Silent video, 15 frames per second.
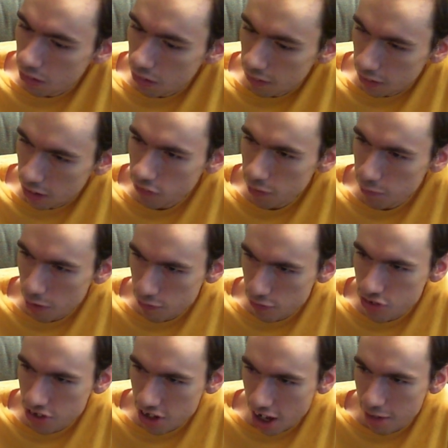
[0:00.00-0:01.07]
Definitely my
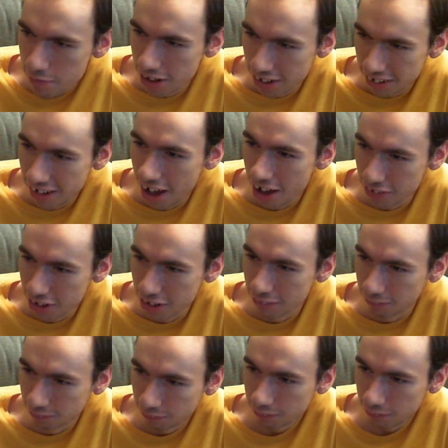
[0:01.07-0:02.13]
first time
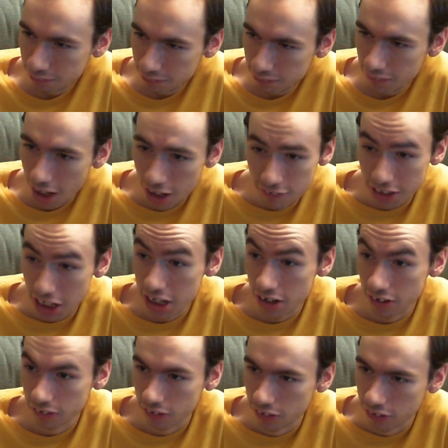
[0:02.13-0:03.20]
having any
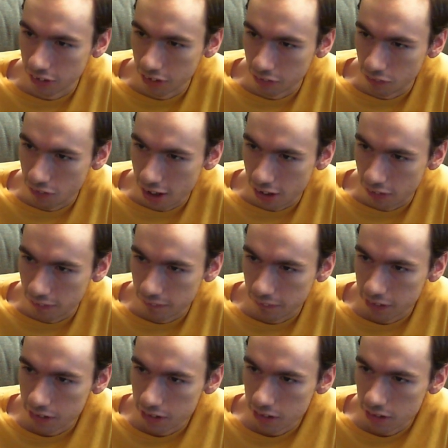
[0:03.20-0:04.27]
alcohol in a while.
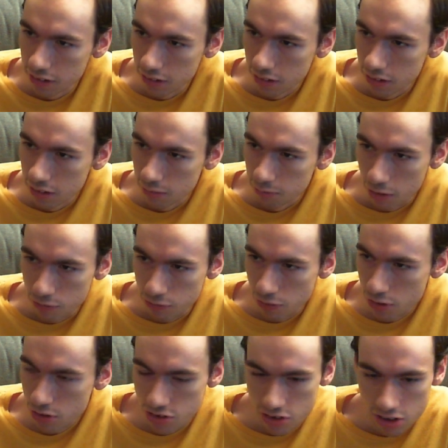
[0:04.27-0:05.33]
My
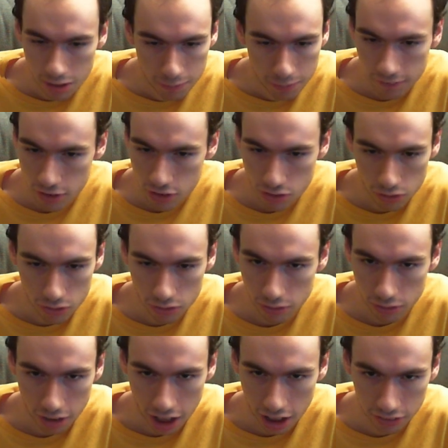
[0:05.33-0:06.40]
first sip of this whole
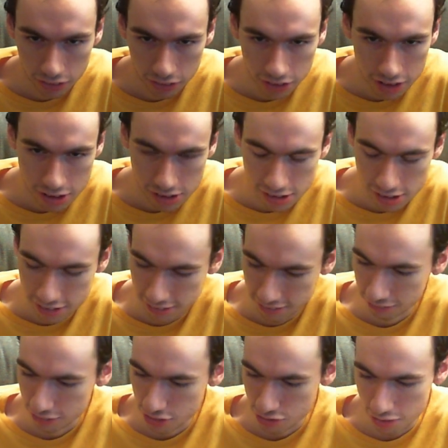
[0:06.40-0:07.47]
calendar year
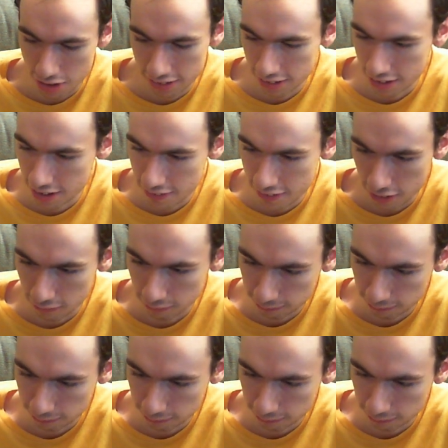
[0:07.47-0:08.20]
was right then and there.